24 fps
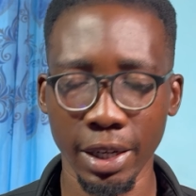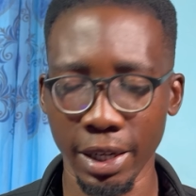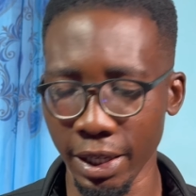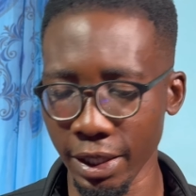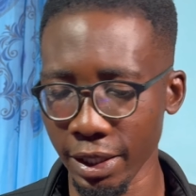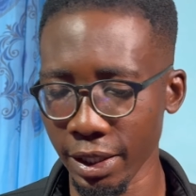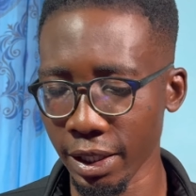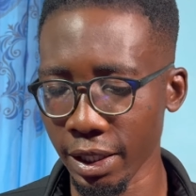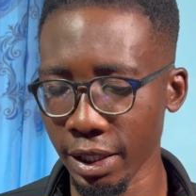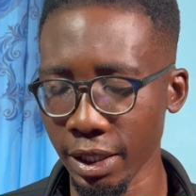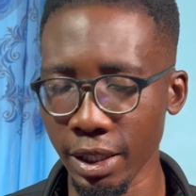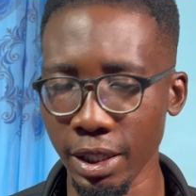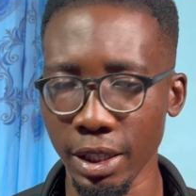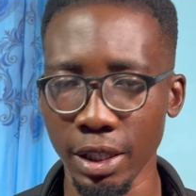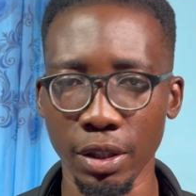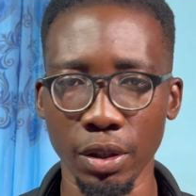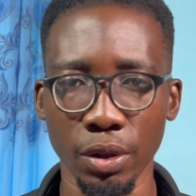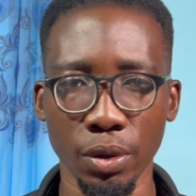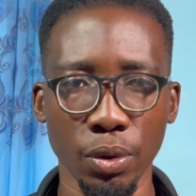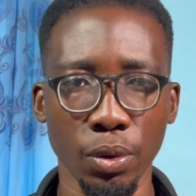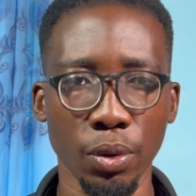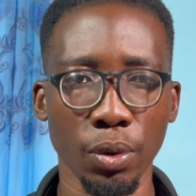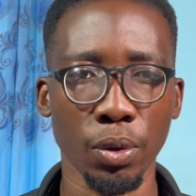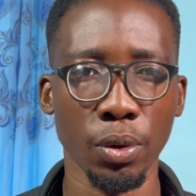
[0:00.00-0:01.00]
The next thing is
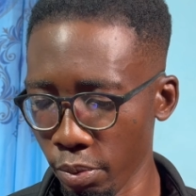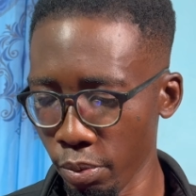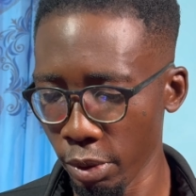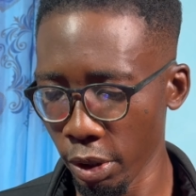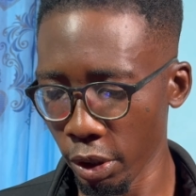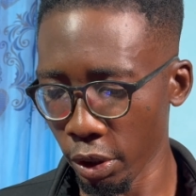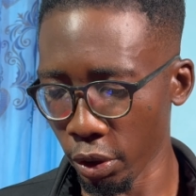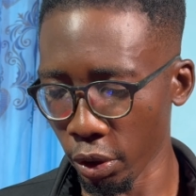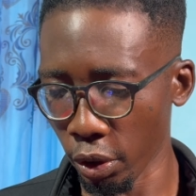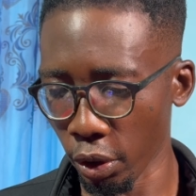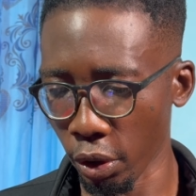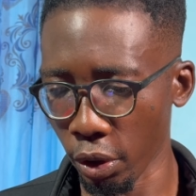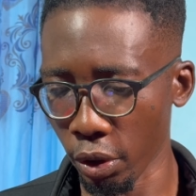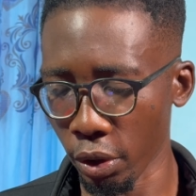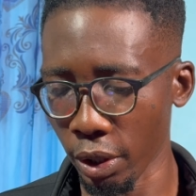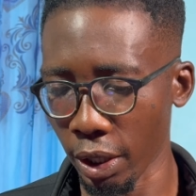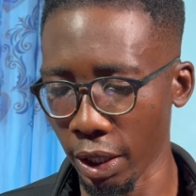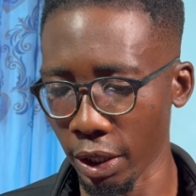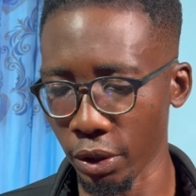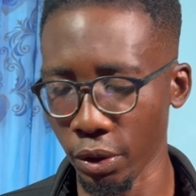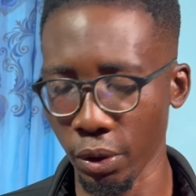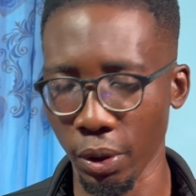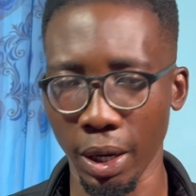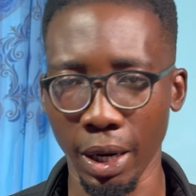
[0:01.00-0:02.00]
to make sure
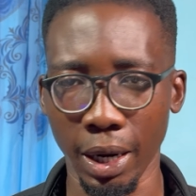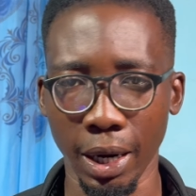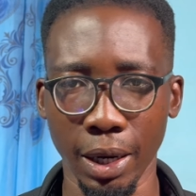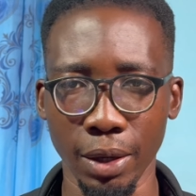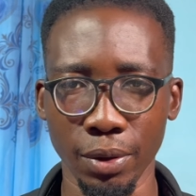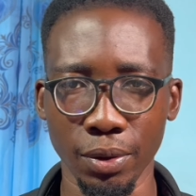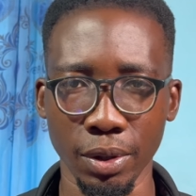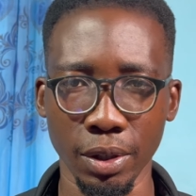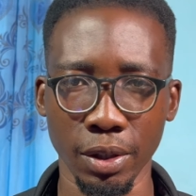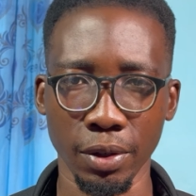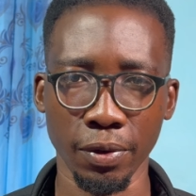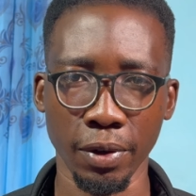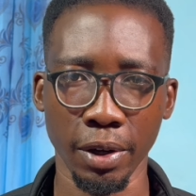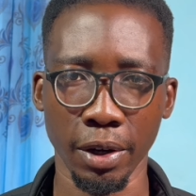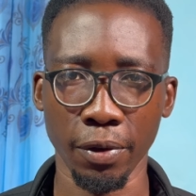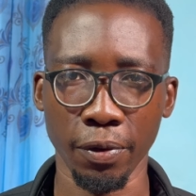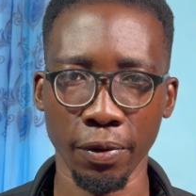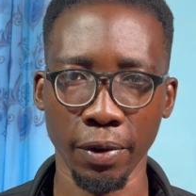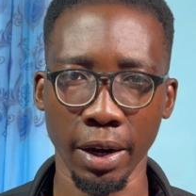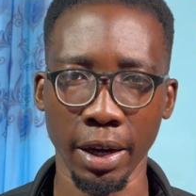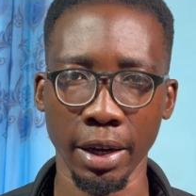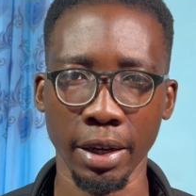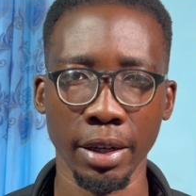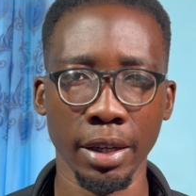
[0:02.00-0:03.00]
that your account is
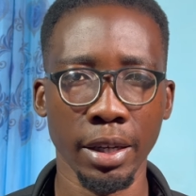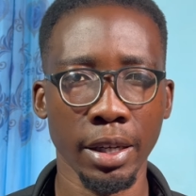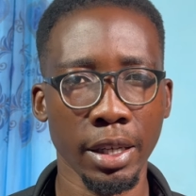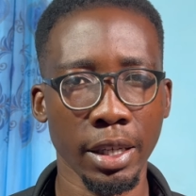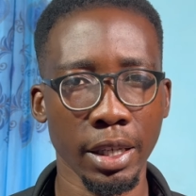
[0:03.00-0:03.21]
verified.